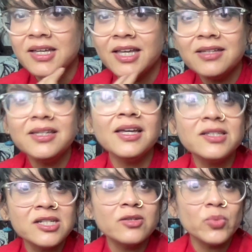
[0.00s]

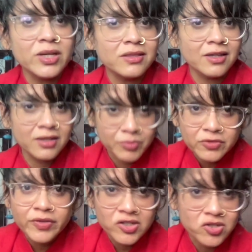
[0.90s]
engaging with in a
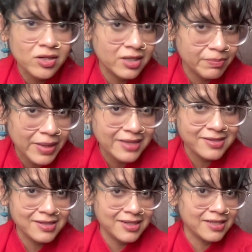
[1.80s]
professional
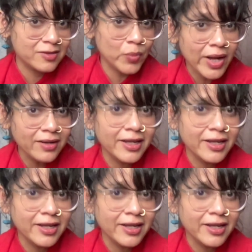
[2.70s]
capacity as well